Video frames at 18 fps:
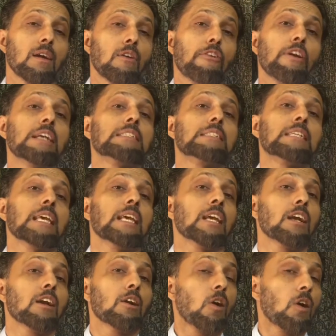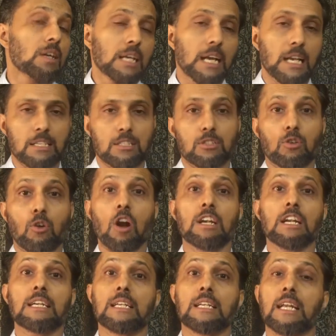fixing quotas,
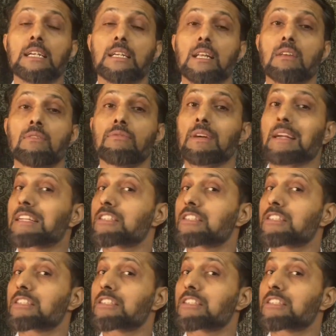quantitative